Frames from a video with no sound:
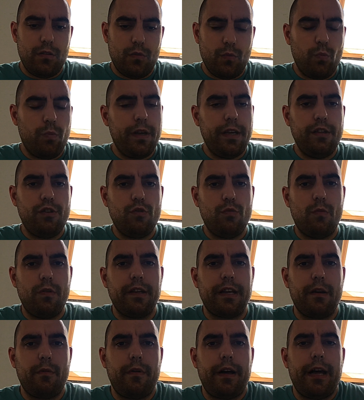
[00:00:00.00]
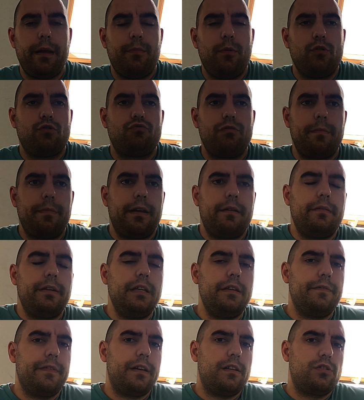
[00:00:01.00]
we don't want to get eyeballs ripped out
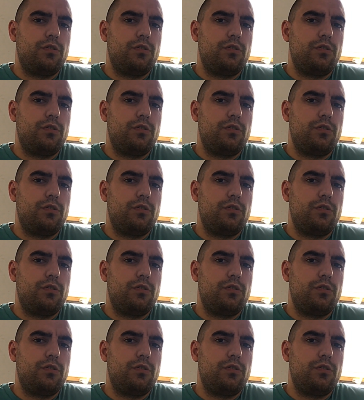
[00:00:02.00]
either.